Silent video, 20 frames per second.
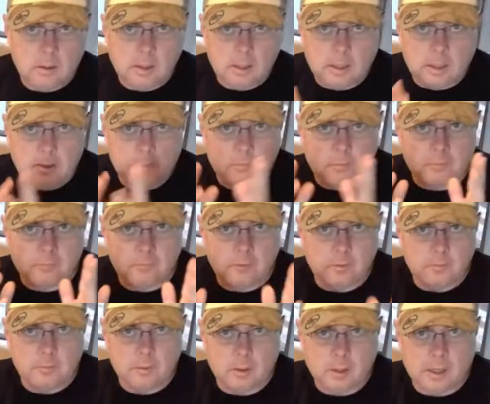and
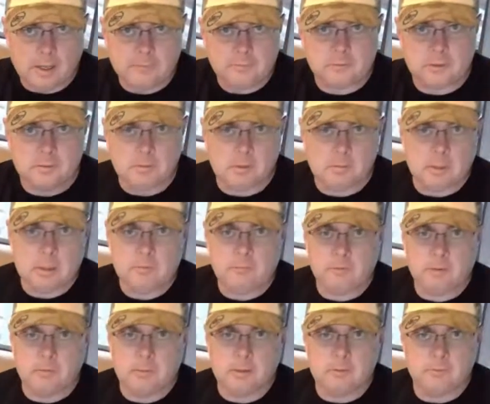we're live streaming me
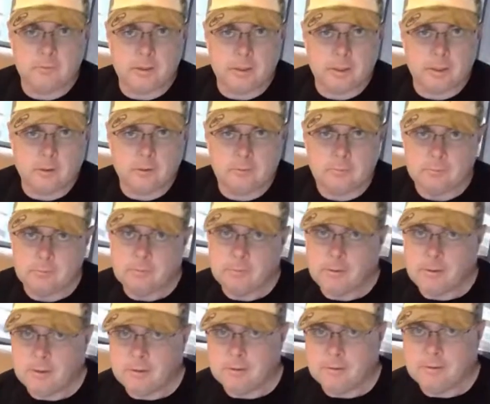filming a video.
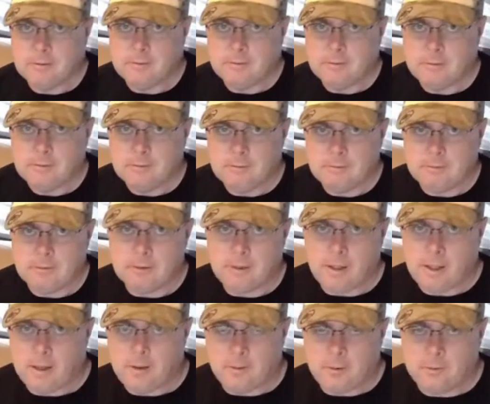
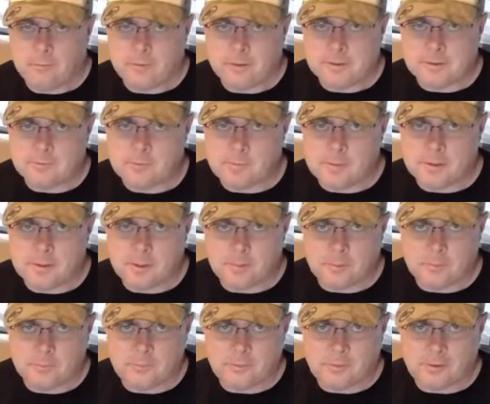I don't know if that's ever been
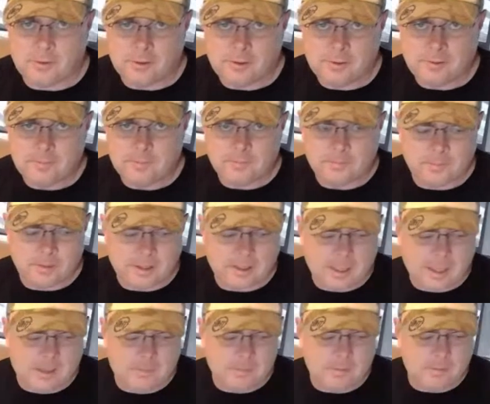done before, but
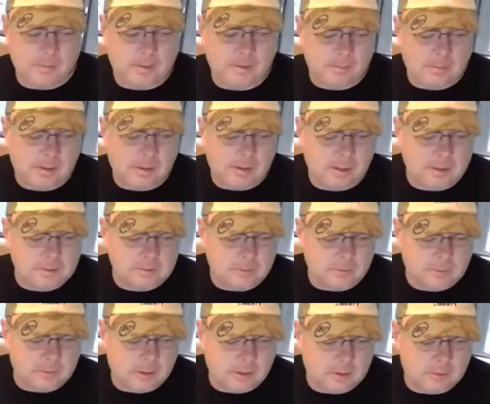it came to my mind, so
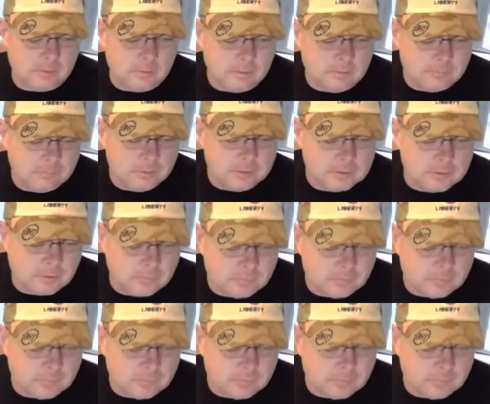I thought I'd do it. Venture